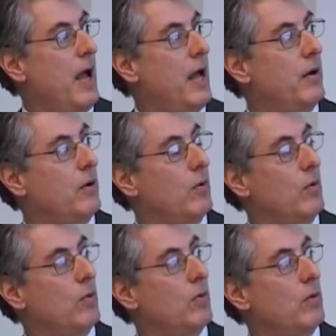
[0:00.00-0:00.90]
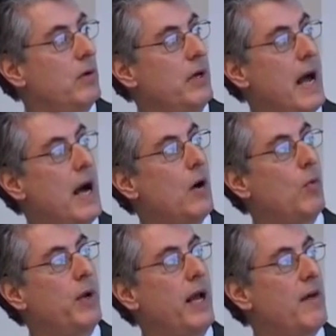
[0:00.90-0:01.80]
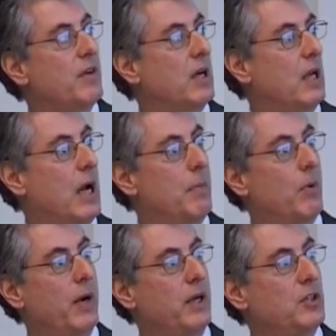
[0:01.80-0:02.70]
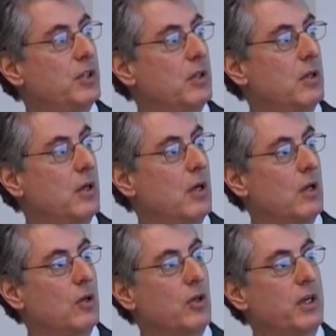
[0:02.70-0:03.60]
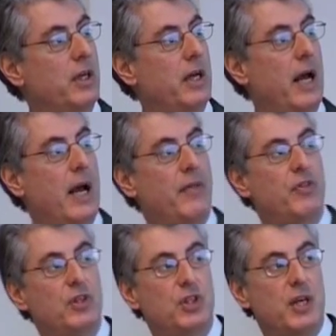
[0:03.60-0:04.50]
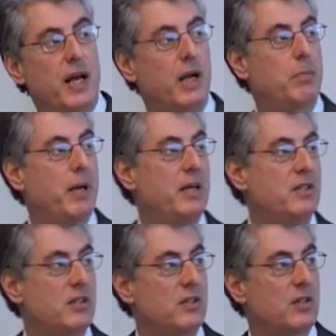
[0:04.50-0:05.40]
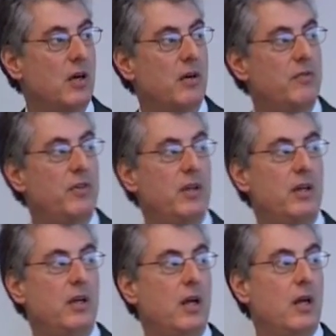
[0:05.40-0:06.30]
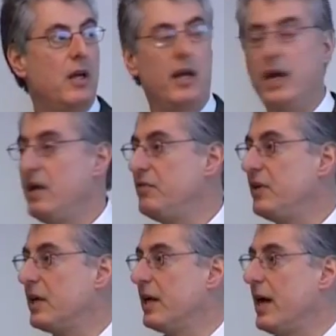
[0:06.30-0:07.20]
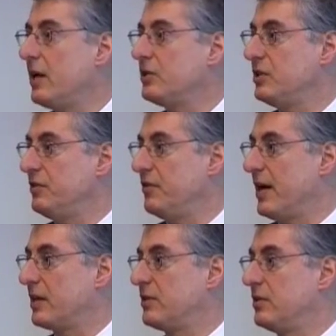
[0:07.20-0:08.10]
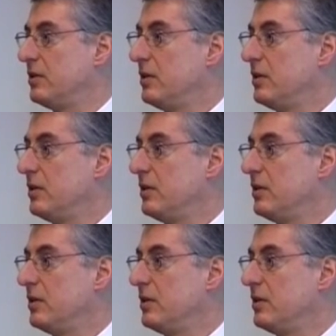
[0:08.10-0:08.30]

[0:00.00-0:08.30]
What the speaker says: And now we have a collaboration looking at the genetic basis of the AV canal defect